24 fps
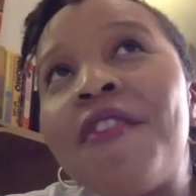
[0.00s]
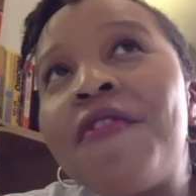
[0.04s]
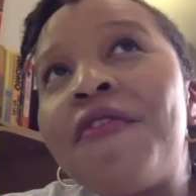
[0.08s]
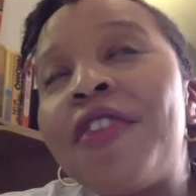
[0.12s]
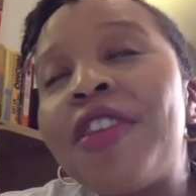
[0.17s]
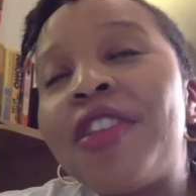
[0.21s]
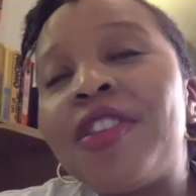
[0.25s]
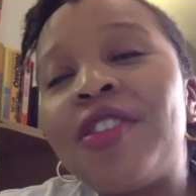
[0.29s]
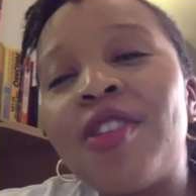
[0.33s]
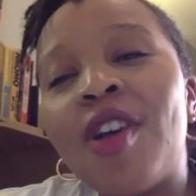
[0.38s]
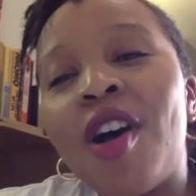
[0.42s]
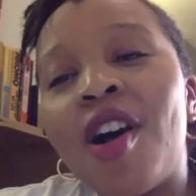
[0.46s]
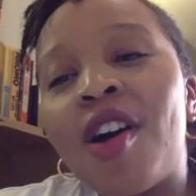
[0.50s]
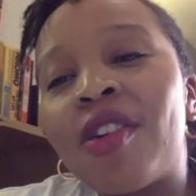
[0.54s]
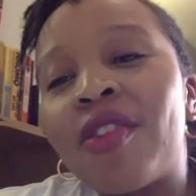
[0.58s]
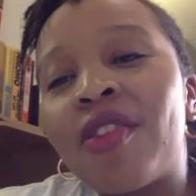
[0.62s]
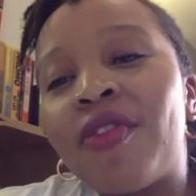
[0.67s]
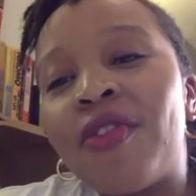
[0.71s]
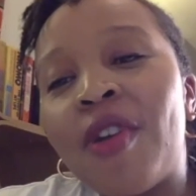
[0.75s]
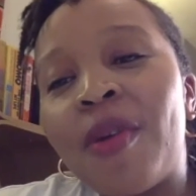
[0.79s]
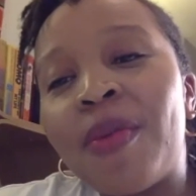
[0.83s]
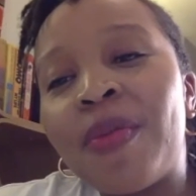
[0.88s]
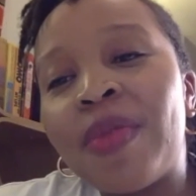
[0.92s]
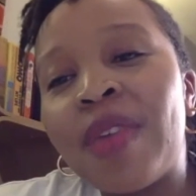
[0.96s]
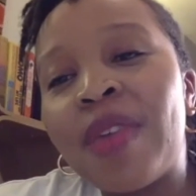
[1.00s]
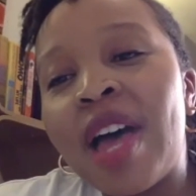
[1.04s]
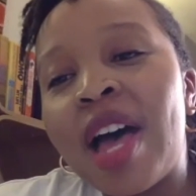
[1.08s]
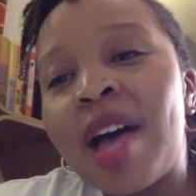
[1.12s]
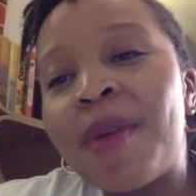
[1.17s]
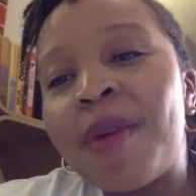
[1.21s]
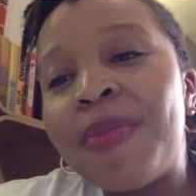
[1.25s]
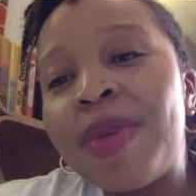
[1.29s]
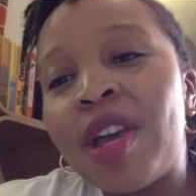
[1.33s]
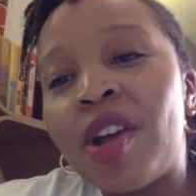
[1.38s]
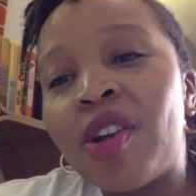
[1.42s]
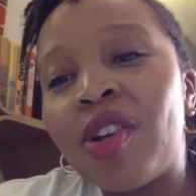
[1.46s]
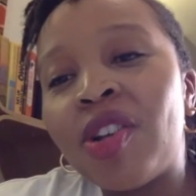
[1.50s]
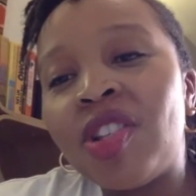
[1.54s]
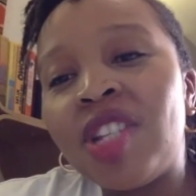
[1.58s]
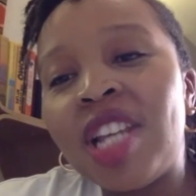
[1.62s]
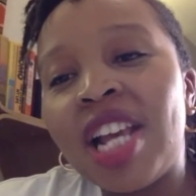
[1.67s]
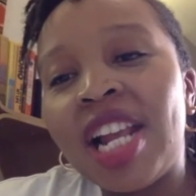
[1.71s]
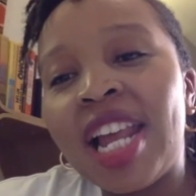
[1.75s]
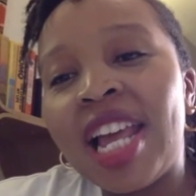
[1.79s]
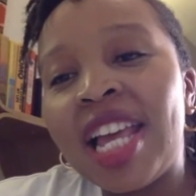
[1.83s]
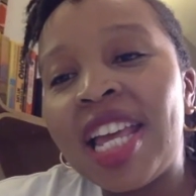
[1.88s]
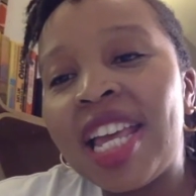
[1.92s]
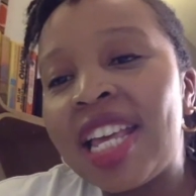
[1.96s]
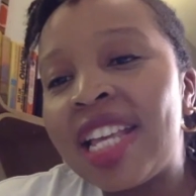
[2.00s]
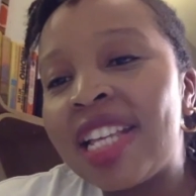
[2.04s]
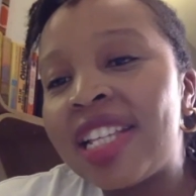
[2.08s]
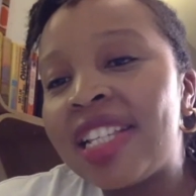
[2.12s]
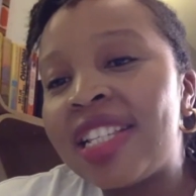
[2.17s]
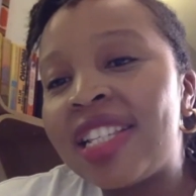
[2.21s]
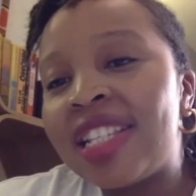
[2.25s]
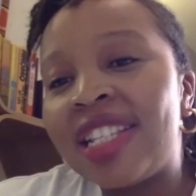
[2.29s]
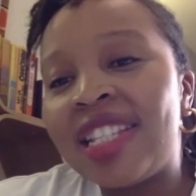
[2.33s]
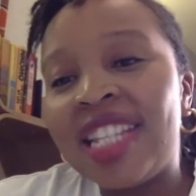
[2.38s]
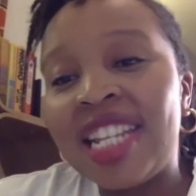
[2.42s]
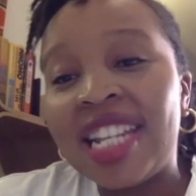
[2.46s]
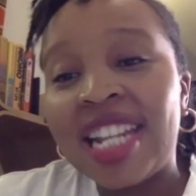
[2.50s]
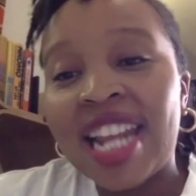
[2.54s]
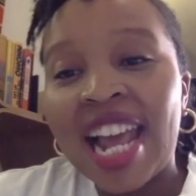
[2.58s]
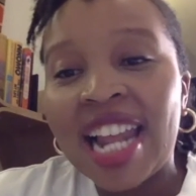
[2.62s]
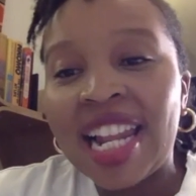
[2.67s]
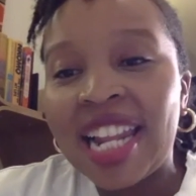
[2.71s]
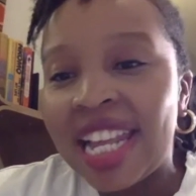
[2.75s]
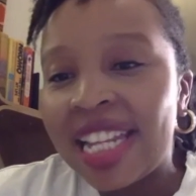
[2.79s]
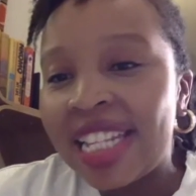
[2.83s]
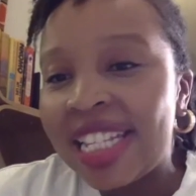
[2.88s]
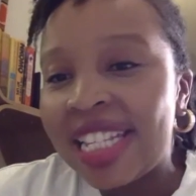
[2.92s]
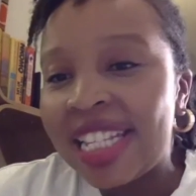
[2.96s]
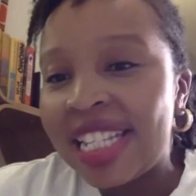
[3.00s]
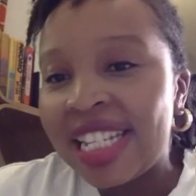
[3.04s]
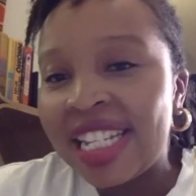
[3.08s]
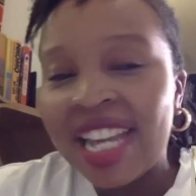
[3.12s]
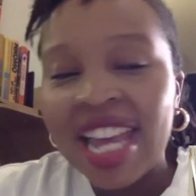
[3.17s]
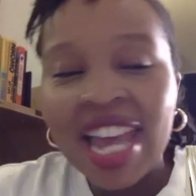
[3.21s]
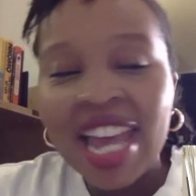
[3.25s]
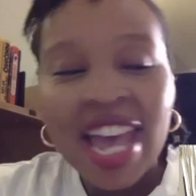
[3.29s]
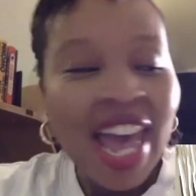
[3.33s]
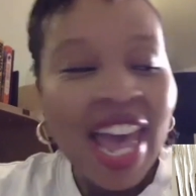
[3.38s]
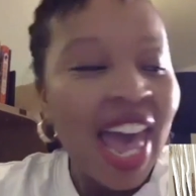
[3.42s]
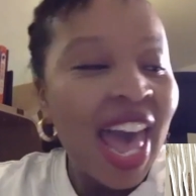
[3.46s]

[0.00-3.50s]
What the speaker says: song from Piano Cella is Dinaledi.